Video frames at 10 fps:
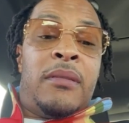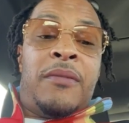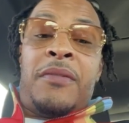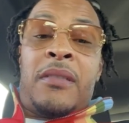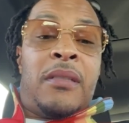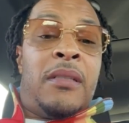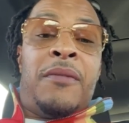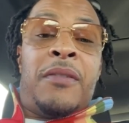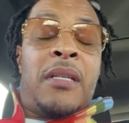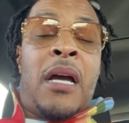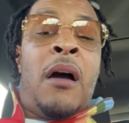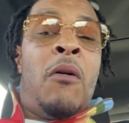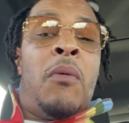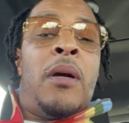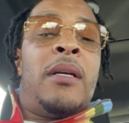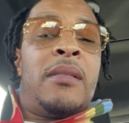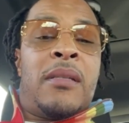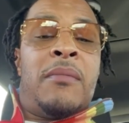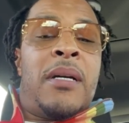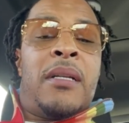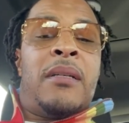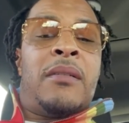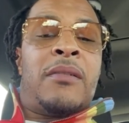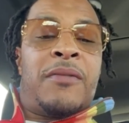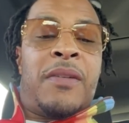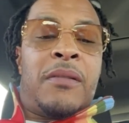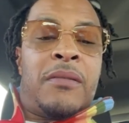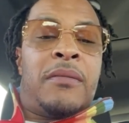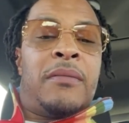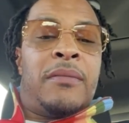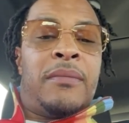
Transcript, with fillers: If it's if it's always somebody else's fault,